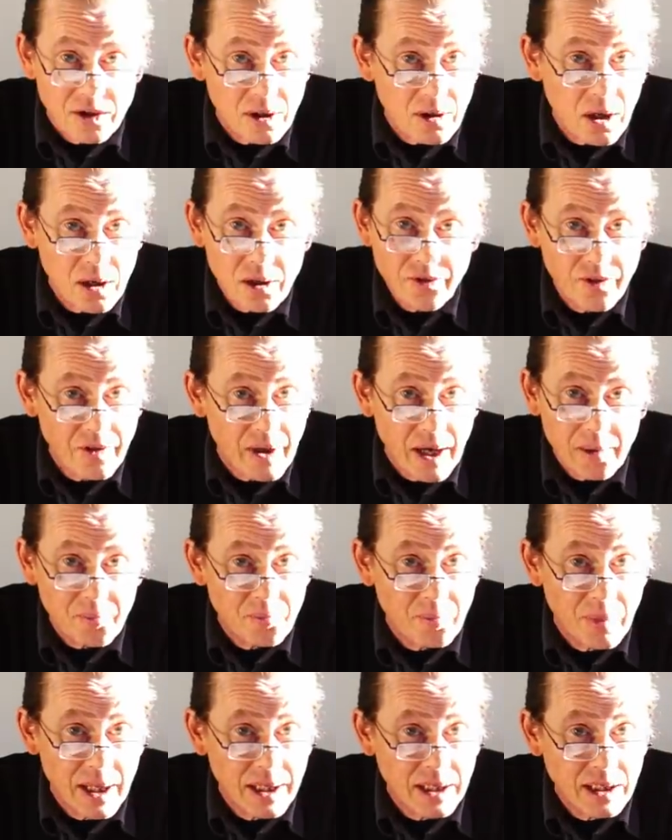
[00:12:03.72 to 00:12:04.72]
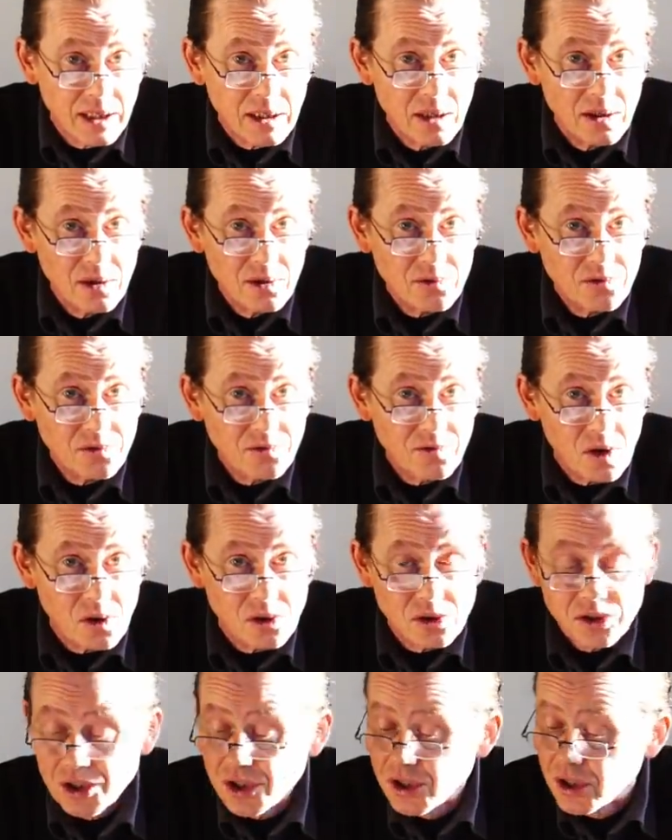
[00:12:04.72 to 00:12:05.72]
there aren't that many
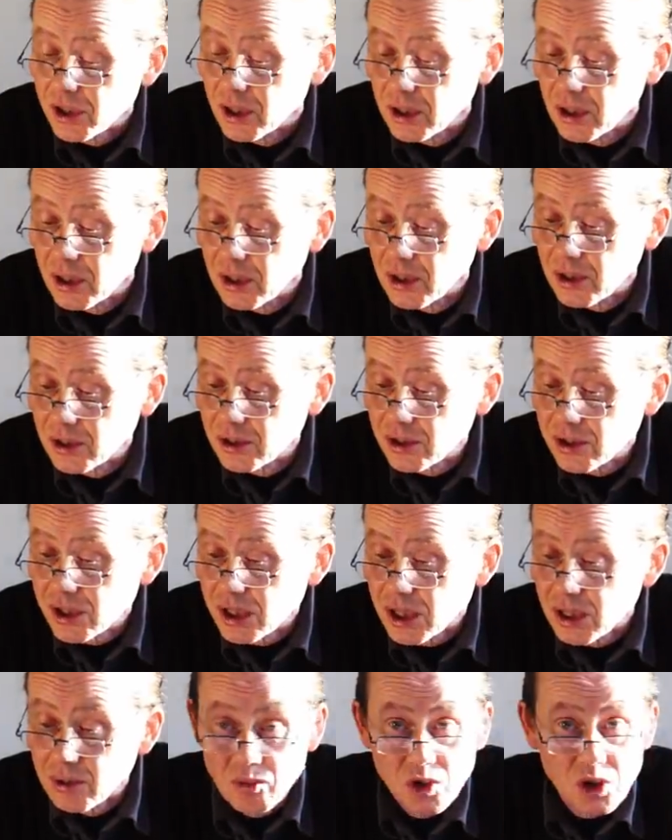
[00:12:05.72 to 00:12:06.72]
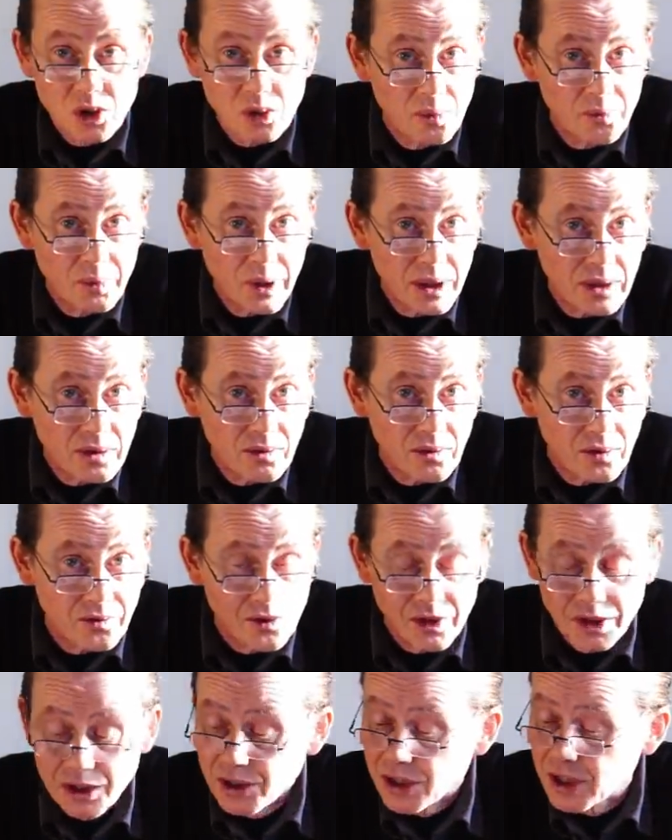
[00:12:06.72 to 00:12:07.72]
faults that seem to appear on
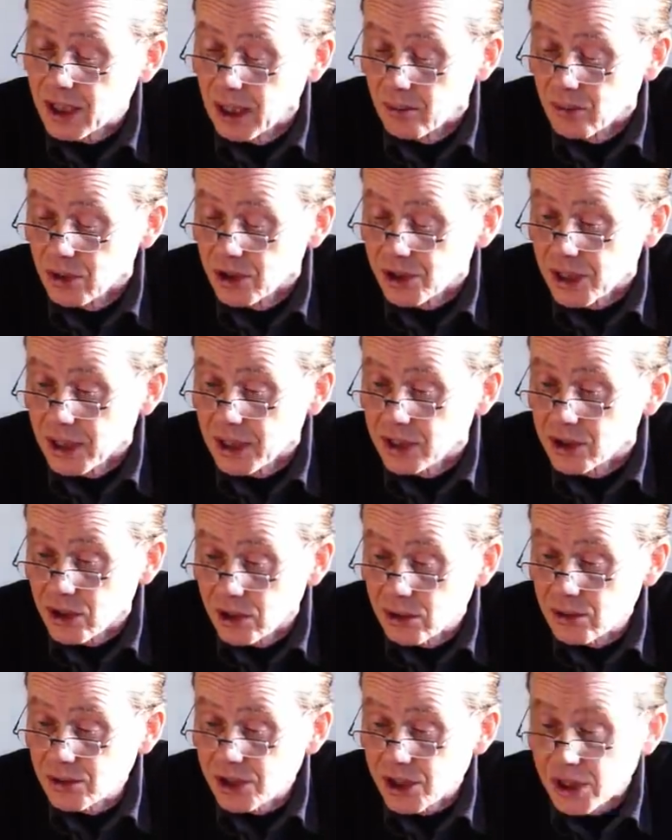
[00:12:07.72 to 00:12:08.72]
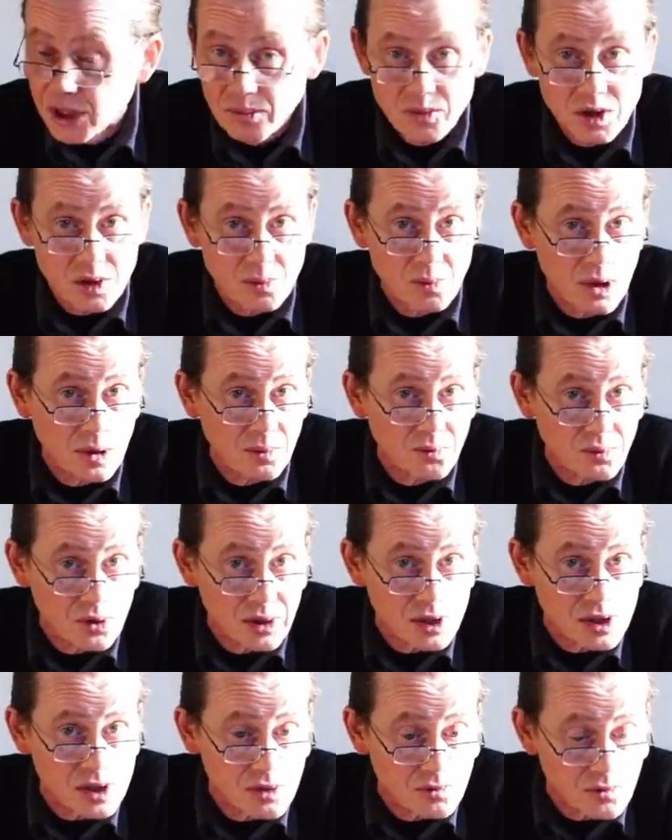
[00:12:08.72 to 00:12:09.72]
these cameras. They do seem to be
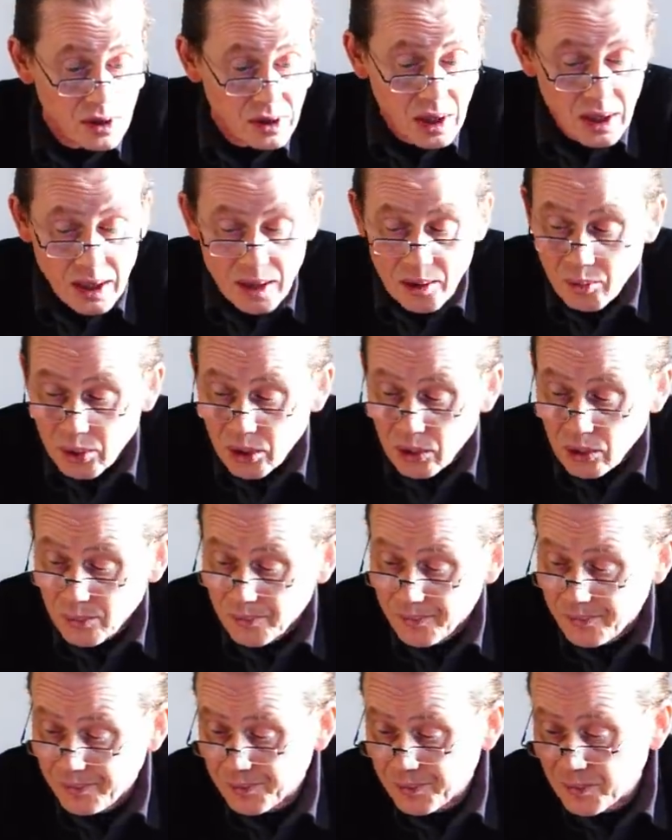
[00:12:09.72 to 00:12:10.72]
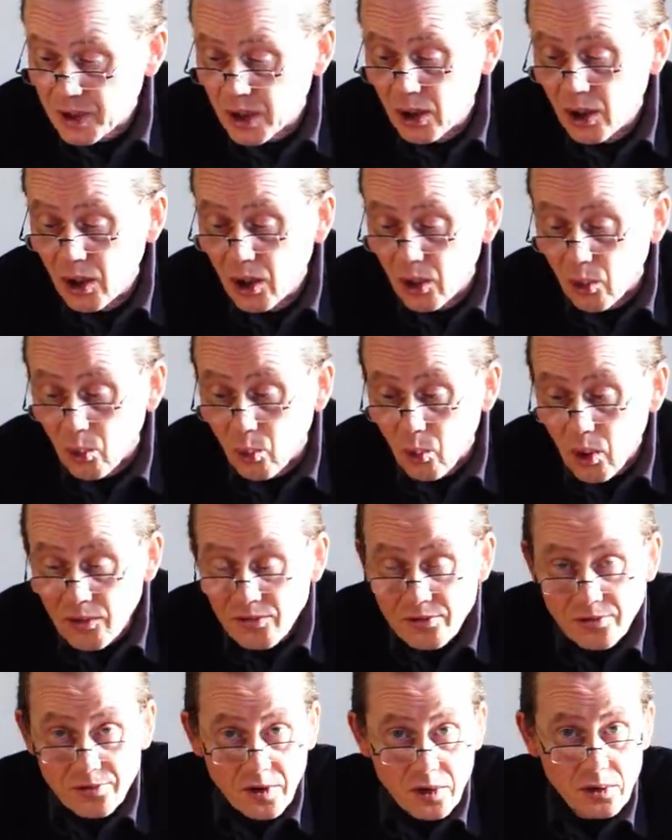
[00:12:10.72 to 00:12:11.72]
pretty reliable.
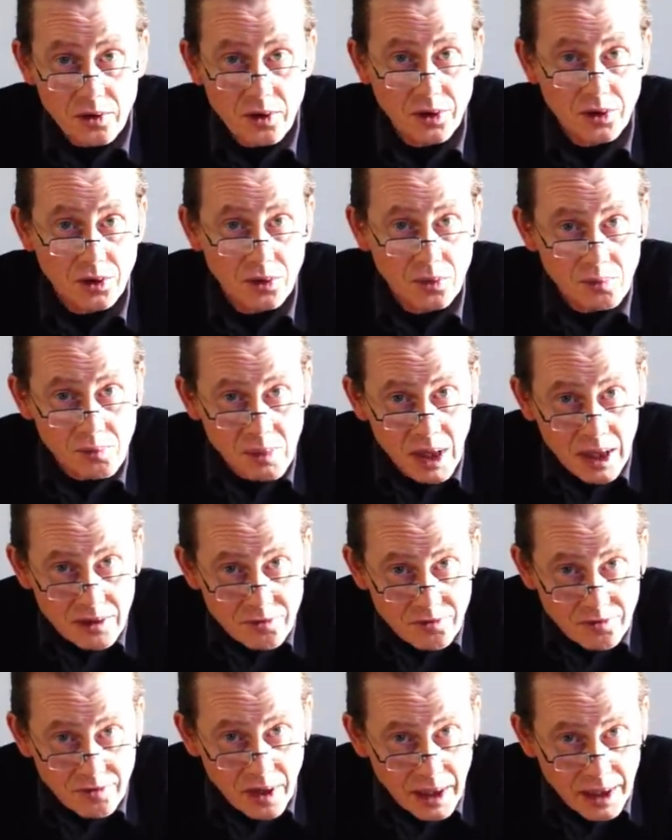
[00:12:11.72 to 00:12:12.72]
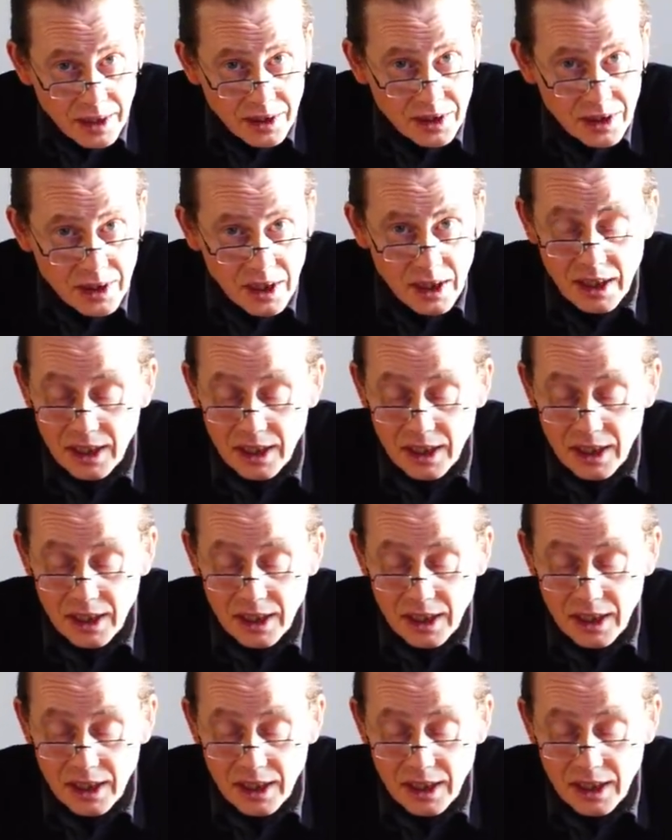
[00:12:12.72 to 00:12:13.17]
One fault that you may find